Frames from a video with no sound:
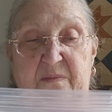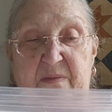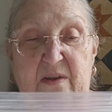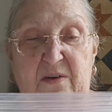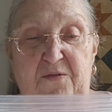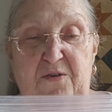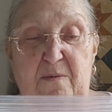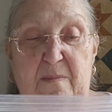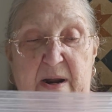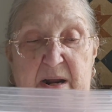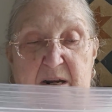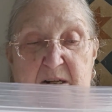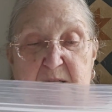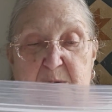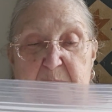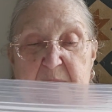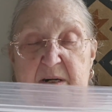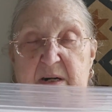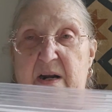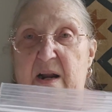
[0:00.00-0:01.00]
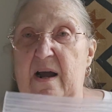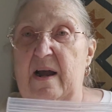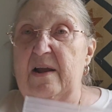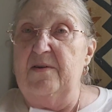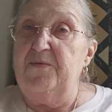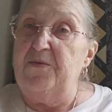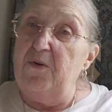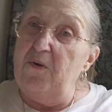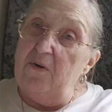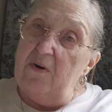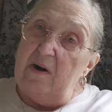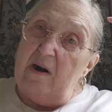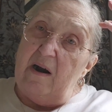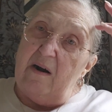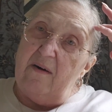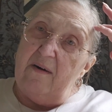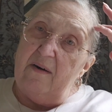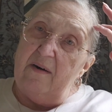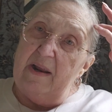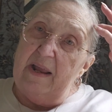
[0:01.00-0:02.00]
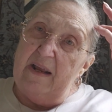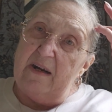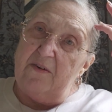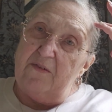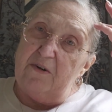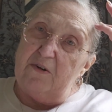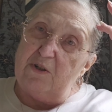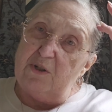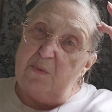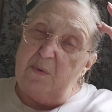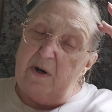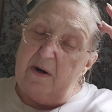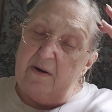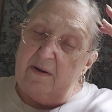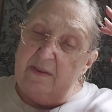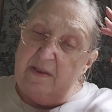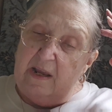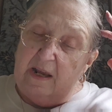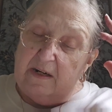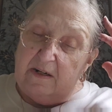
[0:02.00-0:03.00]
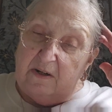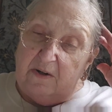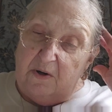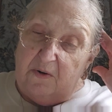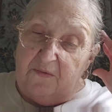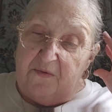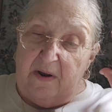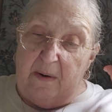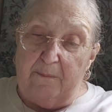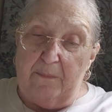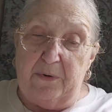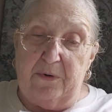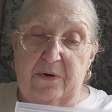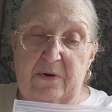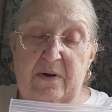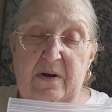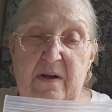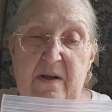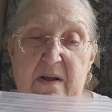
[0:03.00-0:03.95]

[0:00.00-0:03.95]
for my husband and I for our anniversary at the end of November.